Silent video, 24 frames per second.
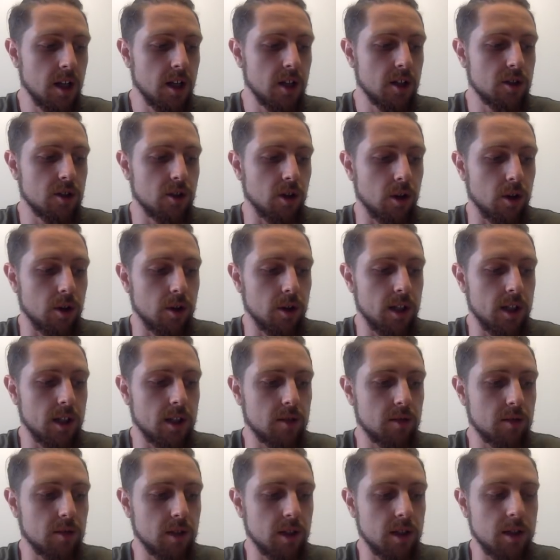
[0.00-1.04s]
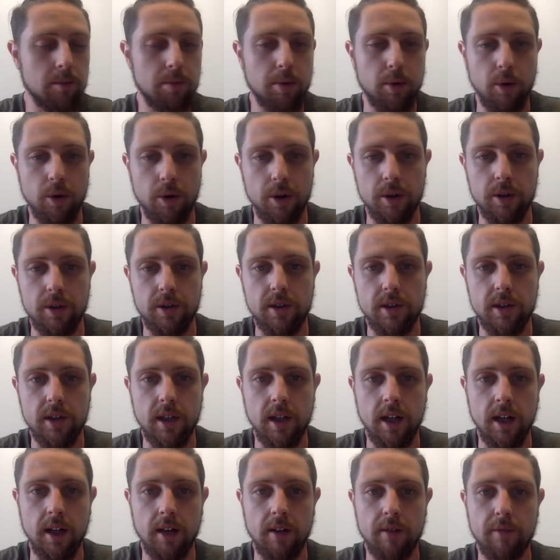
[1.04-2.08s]
So it's really important
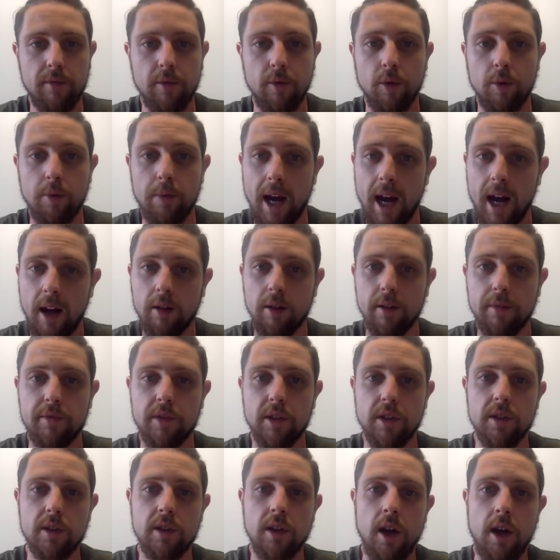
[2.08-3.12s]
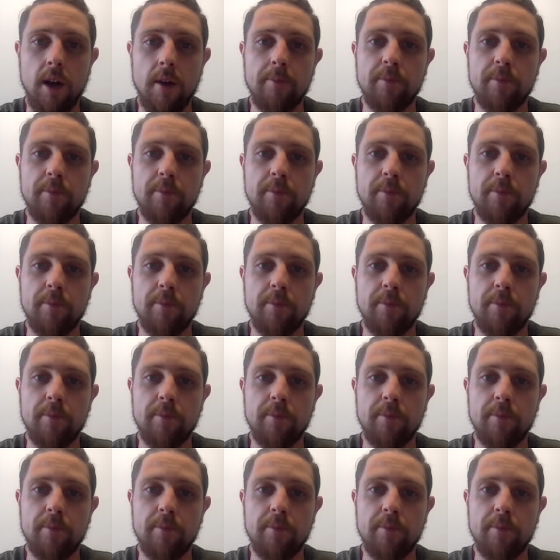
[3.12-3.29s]
for powerlifters